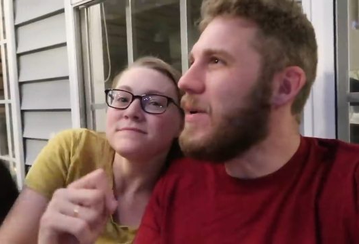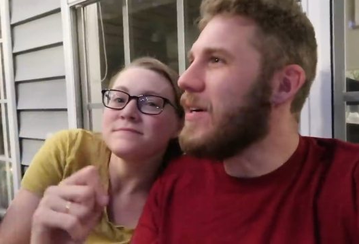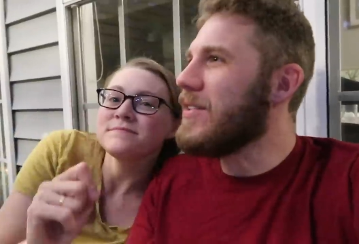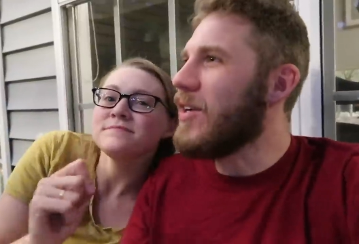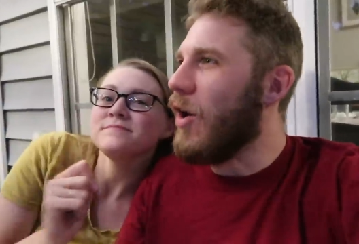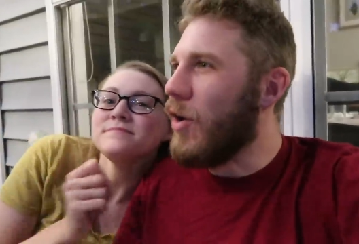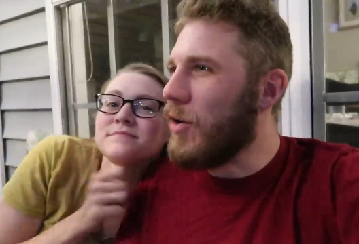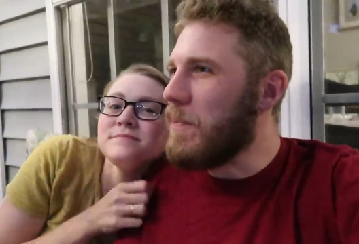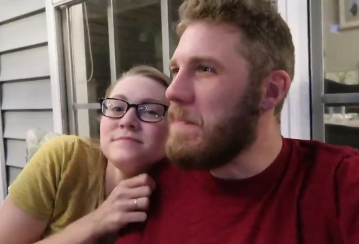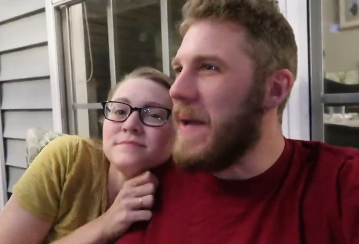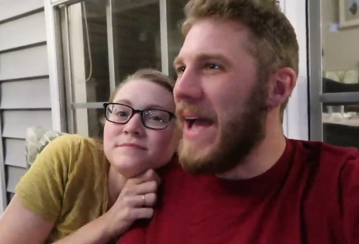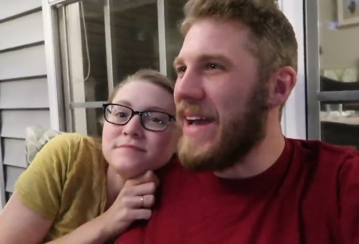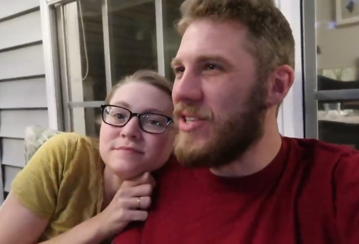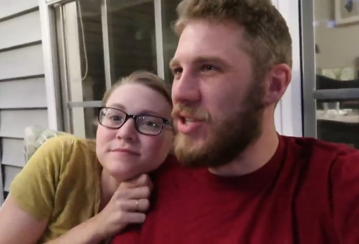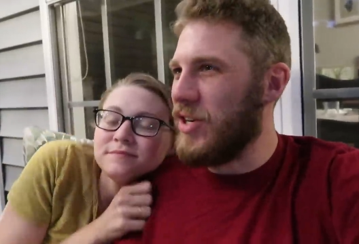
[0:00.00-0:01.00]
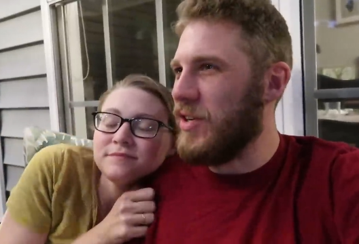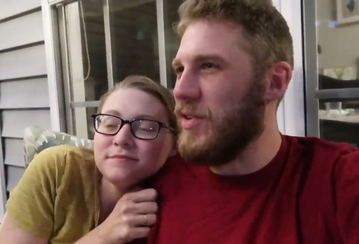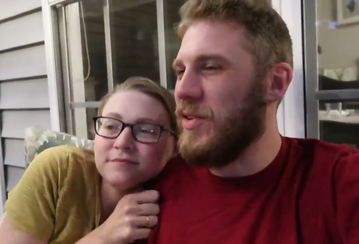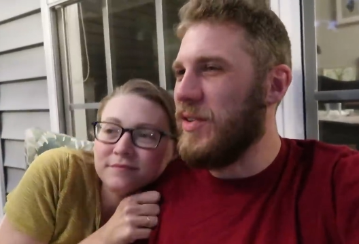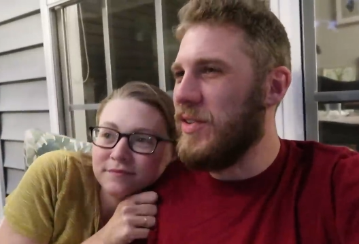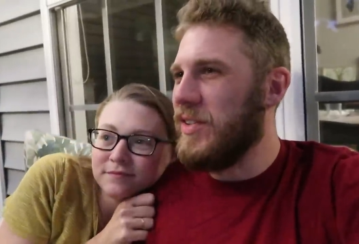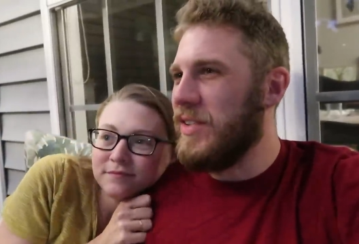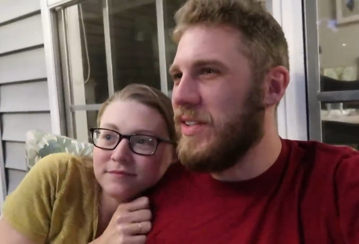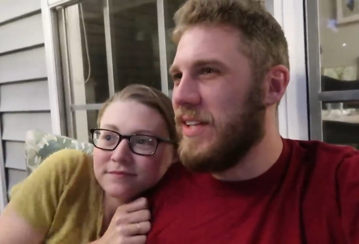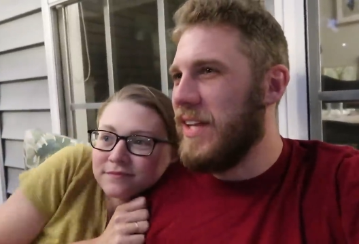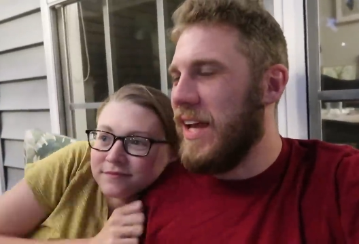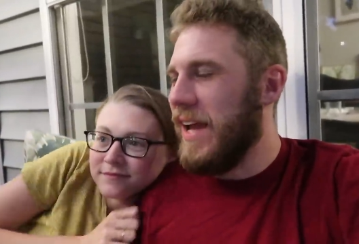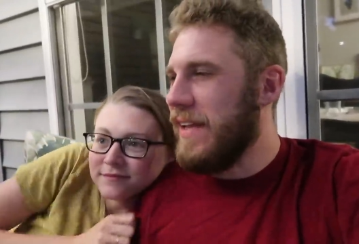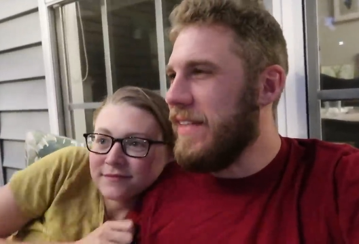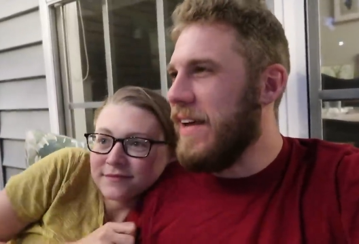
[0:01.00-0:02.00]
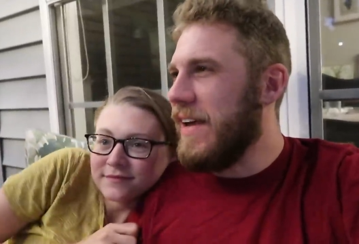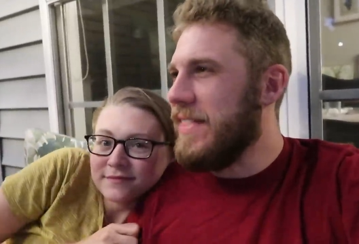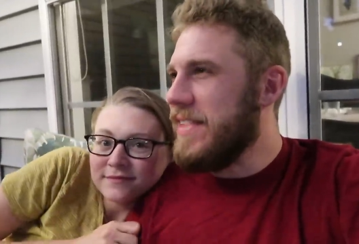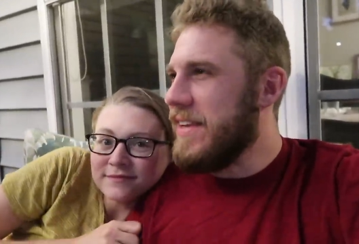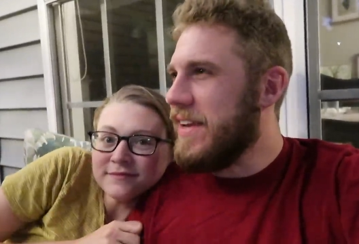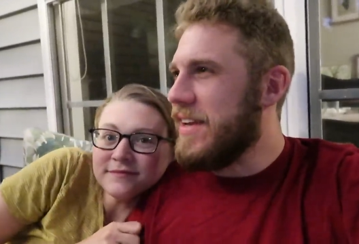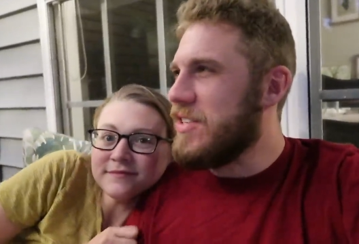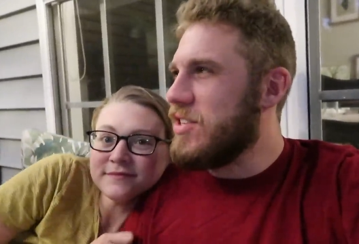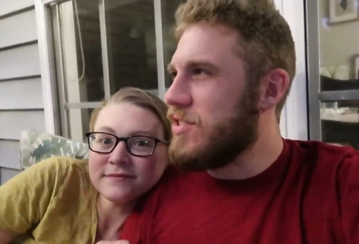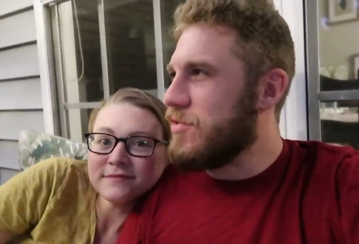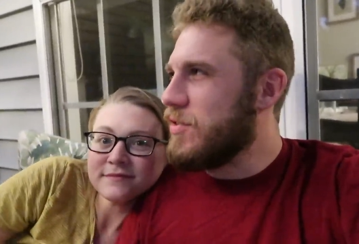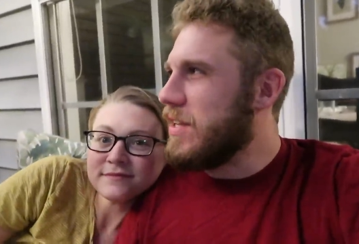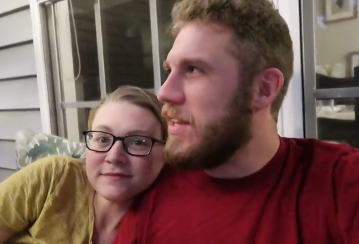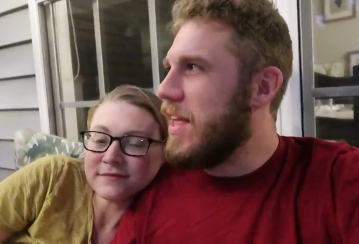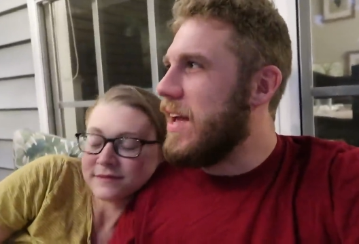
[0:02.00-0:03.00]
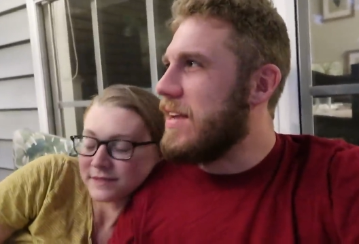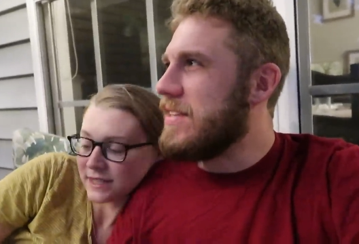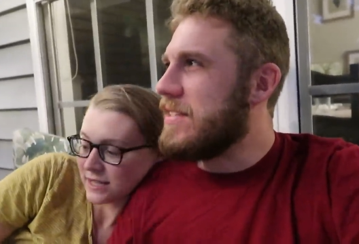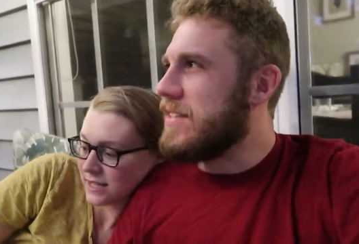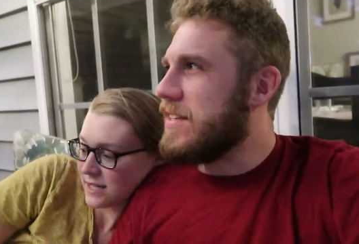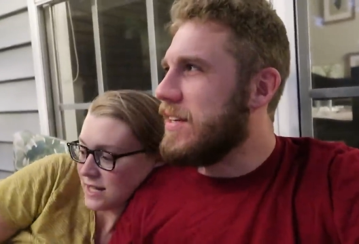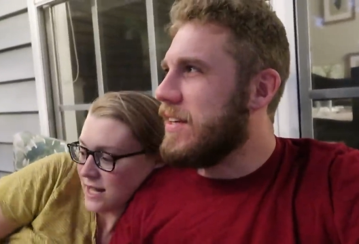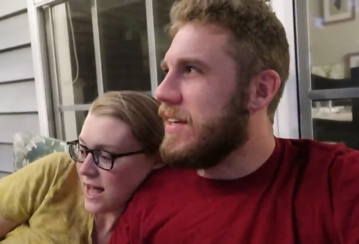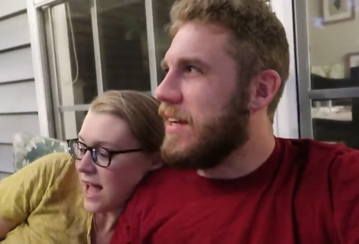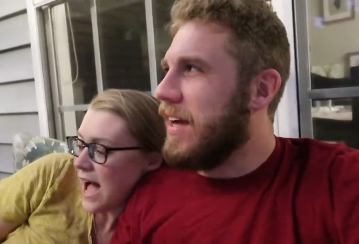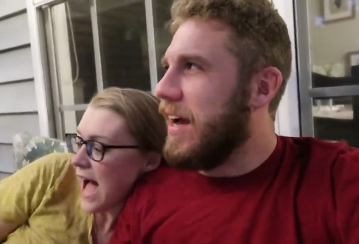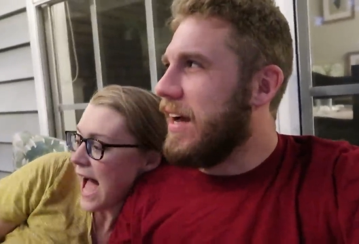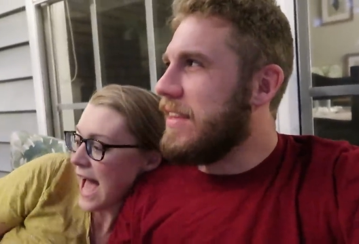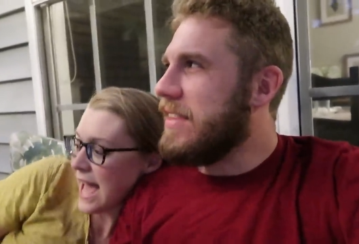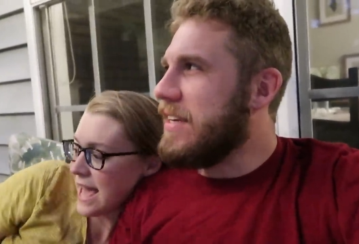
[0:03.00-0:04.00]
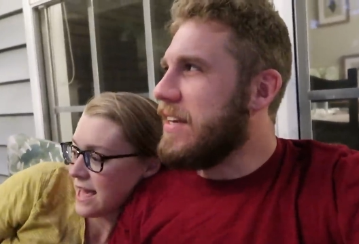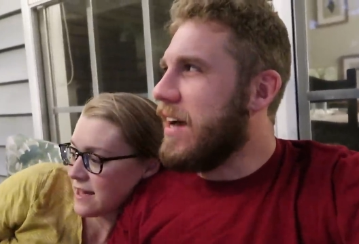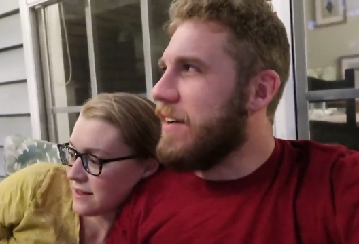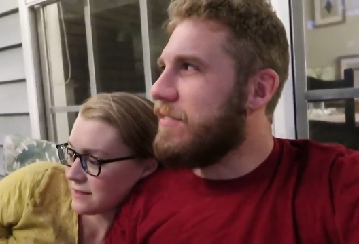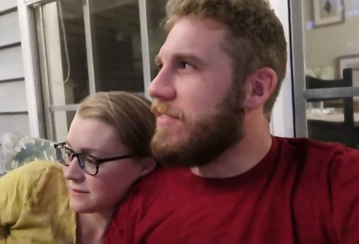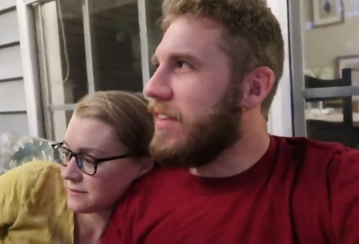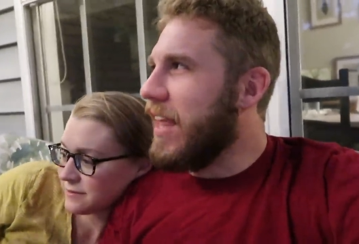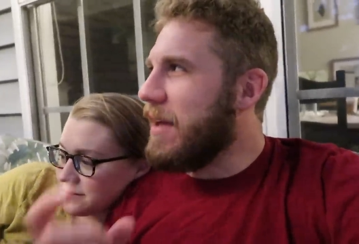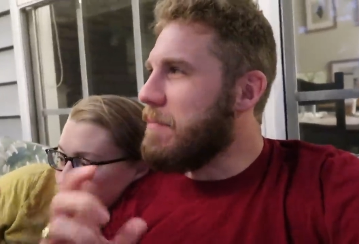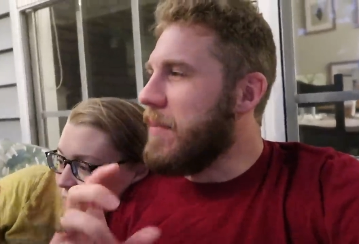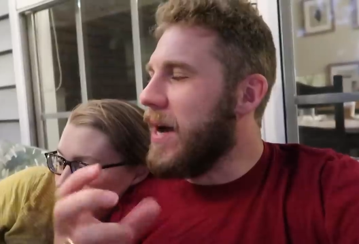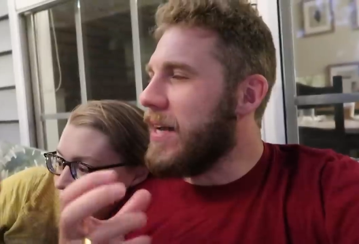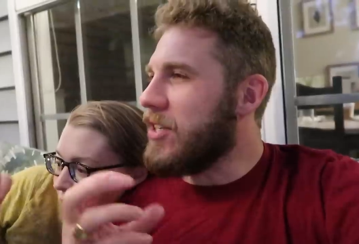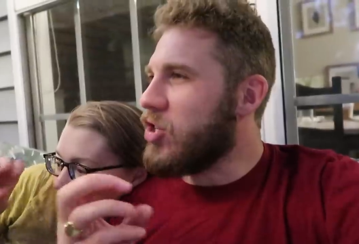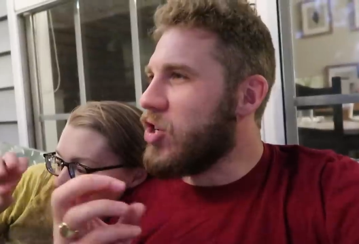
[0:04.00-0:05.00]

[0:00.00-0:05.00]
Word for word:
Speaker 1: bugs are magical. I, I think I just realized. I think I've let my